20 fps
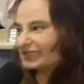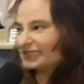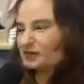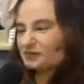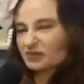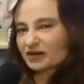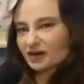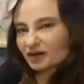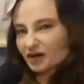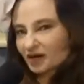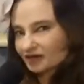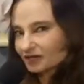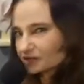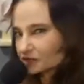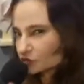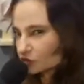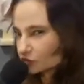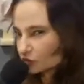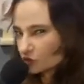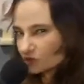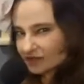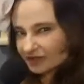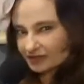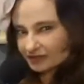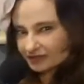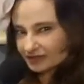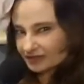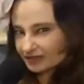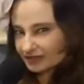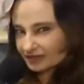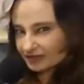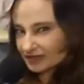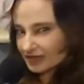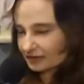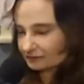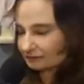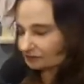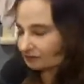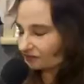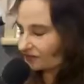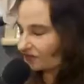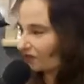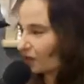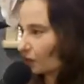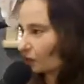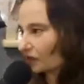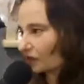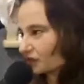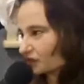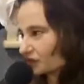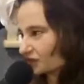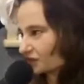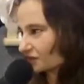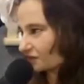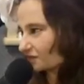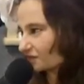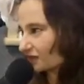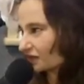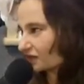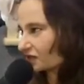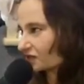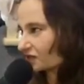But I don't enjoy the foliage because